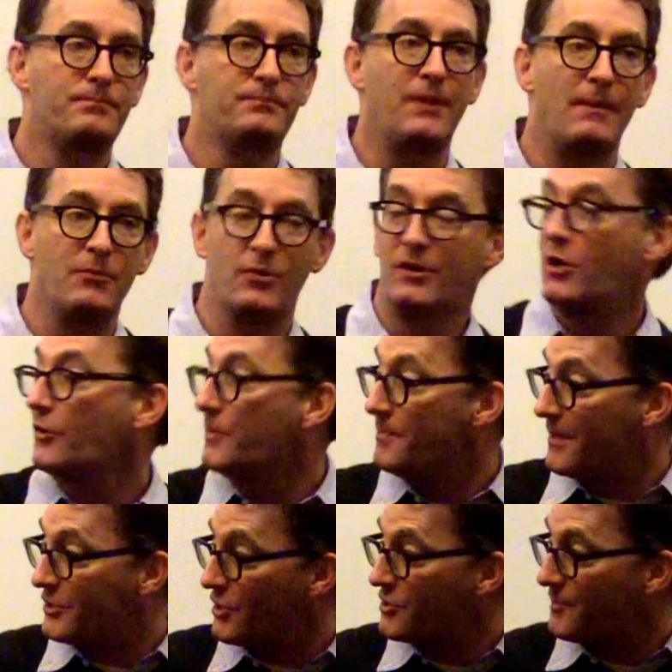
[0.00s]
Probably would have called them
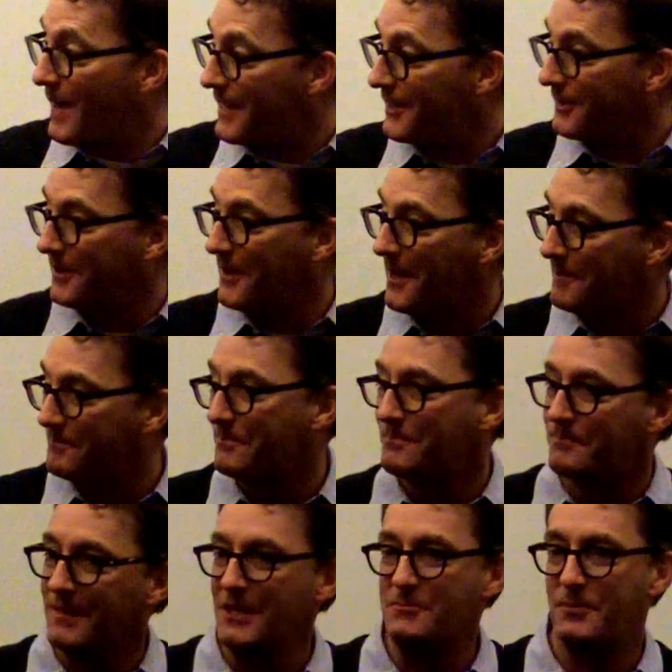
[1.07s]
midgets back in
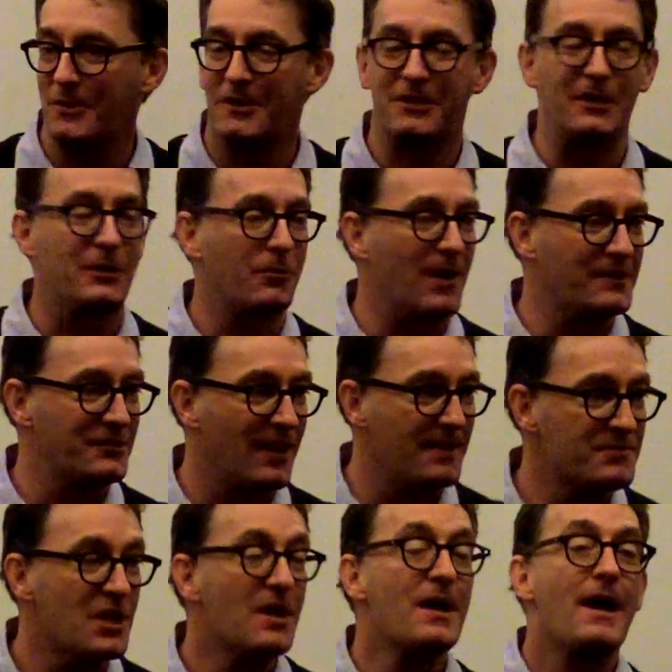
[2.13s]
less politically correct
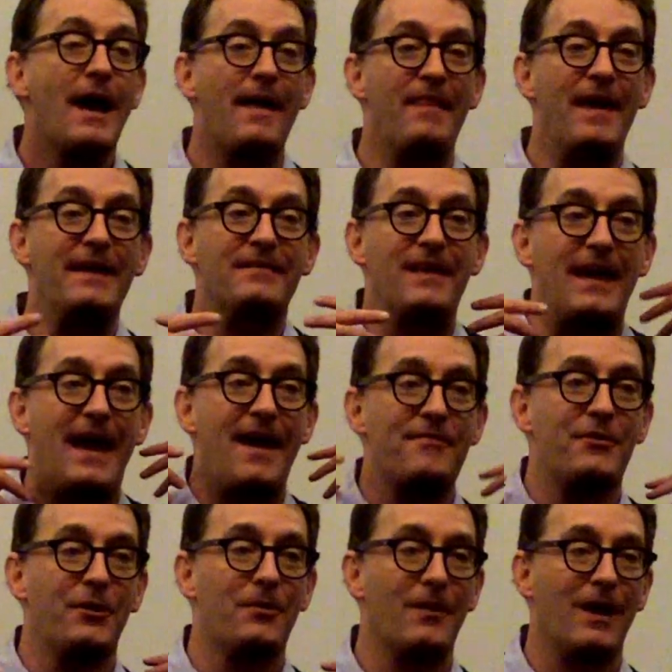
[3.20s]
times. And they
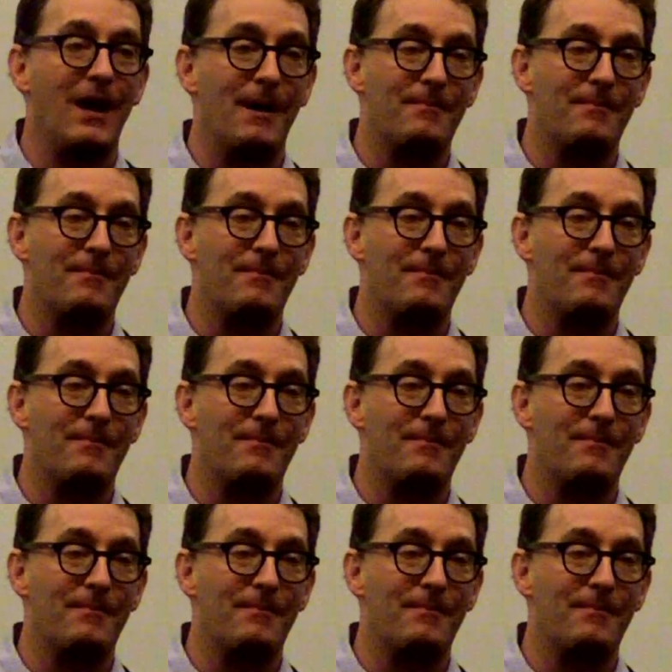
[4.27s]
had their